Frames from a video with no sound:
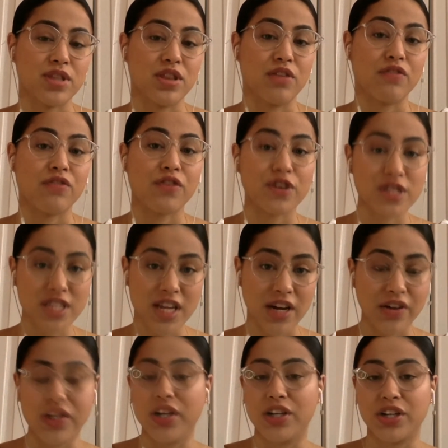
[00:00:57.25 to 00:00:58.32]
The first
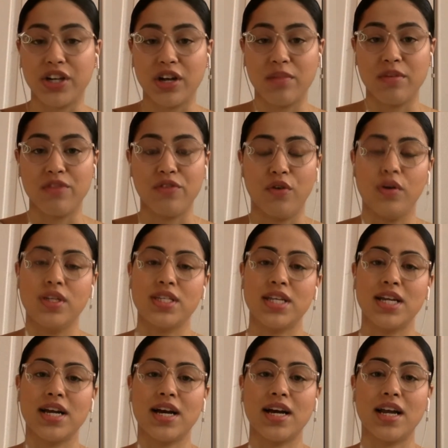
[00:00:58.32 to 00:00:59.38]
area you're going to be focusing
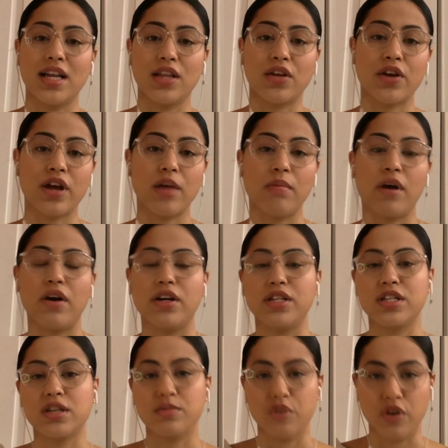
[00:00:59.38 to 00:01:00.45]
on and learning about is
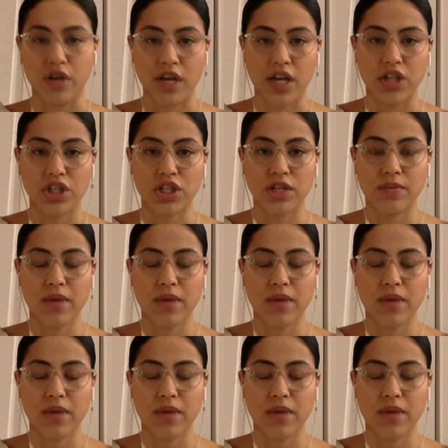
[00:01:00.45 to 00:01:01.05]
communication.